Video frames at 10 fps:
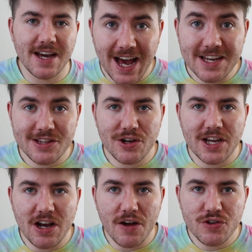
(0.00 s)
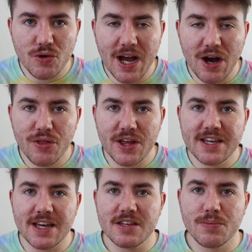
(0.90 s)
as looking after your health
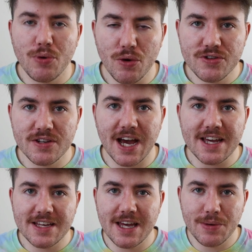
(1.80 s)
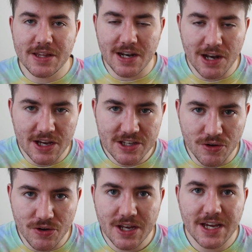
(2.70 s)
is as important as keeping the lights on,